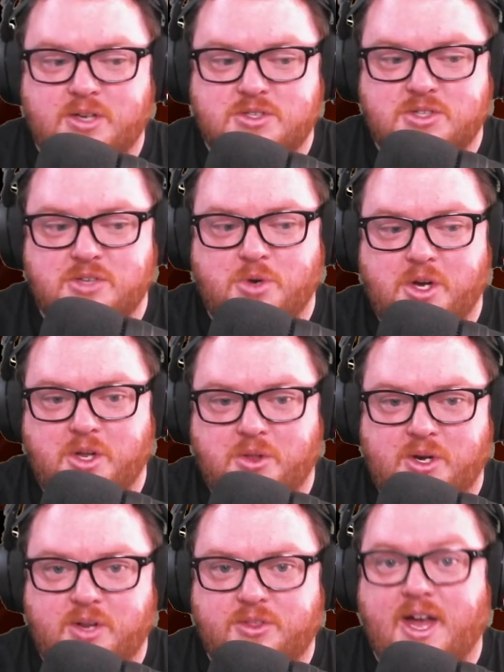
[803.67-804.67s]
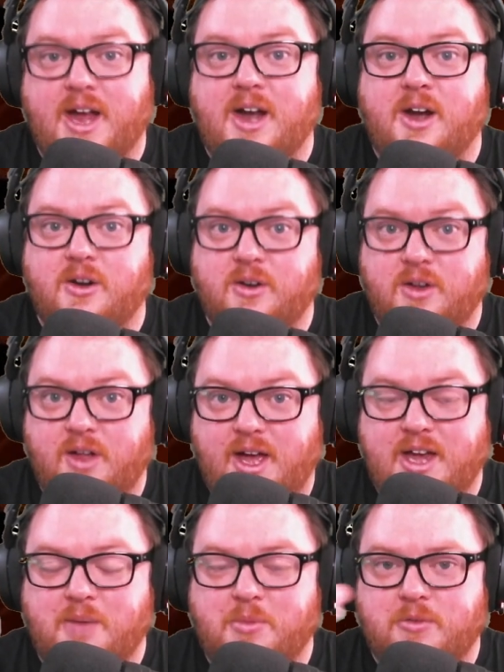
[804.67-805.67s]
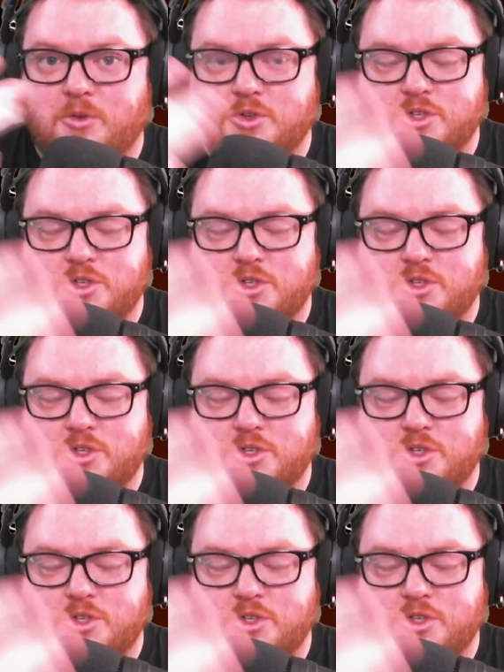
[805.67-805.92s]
So the more you clear it, the higher item levels